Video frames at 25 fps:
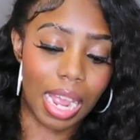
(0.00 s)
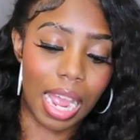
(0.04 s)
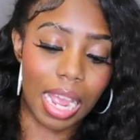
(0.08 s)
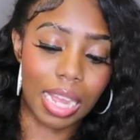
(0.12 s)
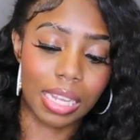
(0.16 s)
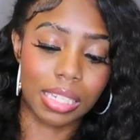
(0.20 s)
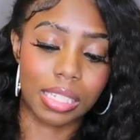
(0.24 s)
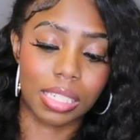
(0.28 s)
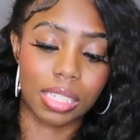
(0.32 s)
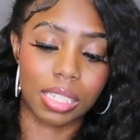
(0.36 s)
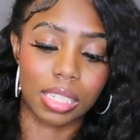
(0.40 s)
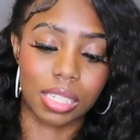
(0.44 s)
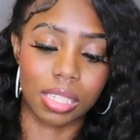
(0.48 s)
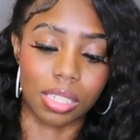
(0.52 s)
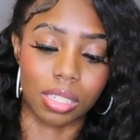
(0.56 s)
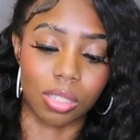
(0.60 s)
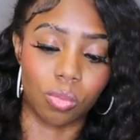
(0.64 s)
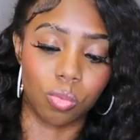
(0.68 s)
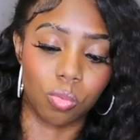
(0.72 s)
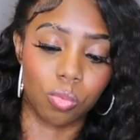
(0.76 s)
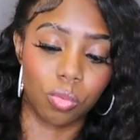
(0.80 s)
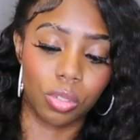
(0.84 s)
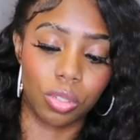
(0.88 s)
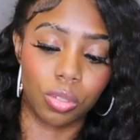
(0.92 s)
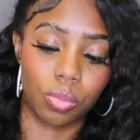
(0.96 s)
I
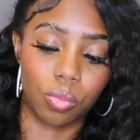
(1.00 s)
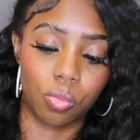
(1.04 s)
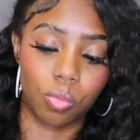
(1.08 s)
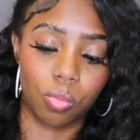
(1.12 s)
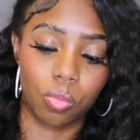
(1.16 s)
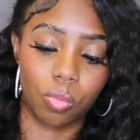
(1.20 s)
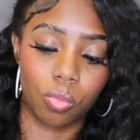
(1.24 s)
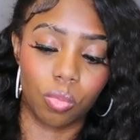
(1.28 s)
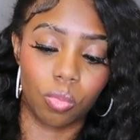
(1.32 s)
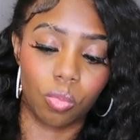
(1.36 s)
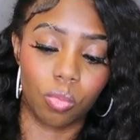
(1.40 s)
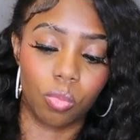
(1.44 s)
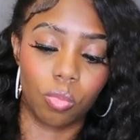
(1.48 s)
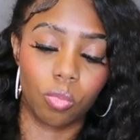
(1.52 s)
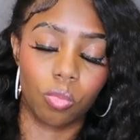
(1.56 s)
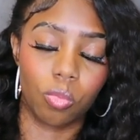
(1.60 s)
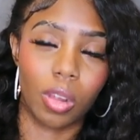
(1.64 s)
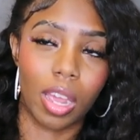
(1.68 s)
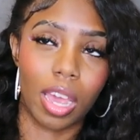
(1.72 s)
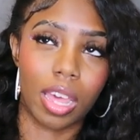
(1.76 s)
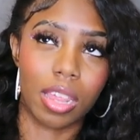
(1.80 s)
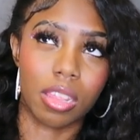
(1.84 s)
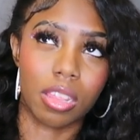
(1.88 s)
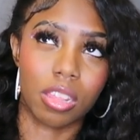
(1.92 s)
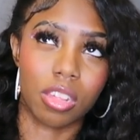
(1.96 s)
just would
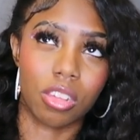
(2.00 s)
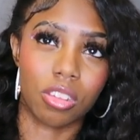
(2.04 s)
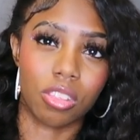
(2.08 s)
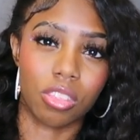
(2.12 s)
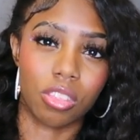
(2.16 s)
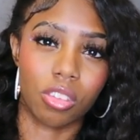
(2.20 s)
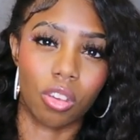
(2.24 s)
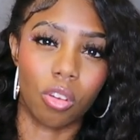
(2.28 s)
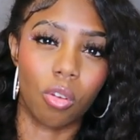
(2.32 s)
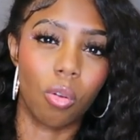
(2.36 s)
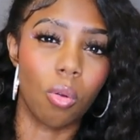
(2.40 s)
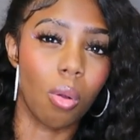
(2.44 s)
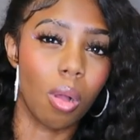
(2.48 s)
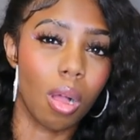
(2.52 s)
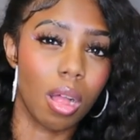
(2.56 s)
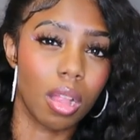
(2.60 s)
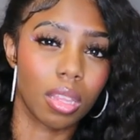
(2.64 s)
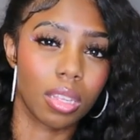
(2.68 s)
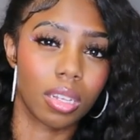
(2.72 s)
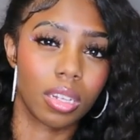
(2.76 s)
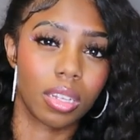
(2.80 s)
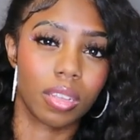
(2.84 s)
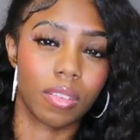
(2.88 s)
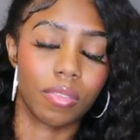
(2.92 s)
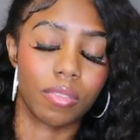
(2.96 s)
rather the
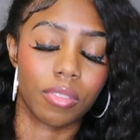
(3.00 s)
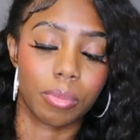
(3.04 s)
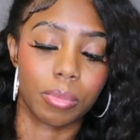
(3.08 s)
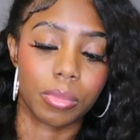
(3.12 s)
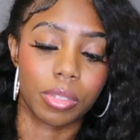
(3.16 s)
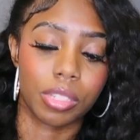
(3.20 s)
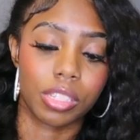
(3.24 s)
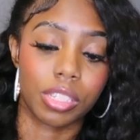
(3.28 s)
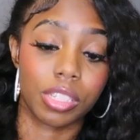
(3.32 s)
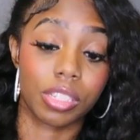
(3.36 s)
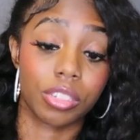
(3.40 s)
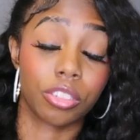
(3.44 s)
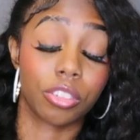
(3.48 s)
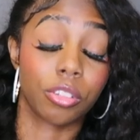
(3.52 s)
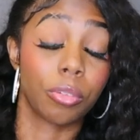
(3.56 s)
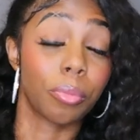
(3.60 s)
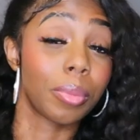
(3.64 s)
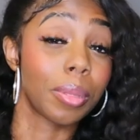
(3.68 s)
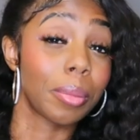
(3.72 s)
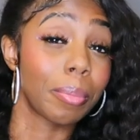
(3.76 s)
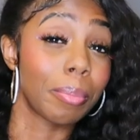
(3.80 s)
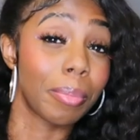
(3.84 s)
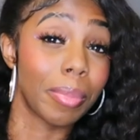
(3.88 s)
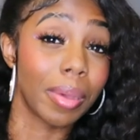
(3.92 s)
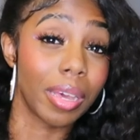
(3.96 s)
quality of the material
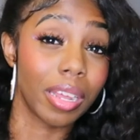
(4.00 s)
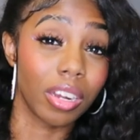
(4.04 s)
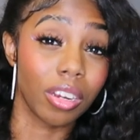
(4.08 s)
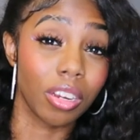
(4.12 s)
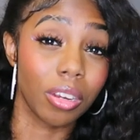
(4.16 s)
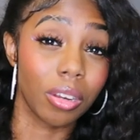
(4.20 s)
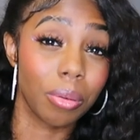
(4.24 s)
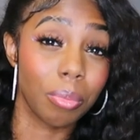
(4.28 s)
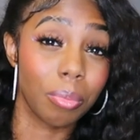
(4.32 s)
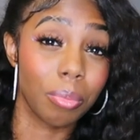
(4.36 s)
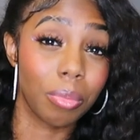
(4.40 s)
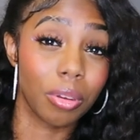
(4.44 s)
be better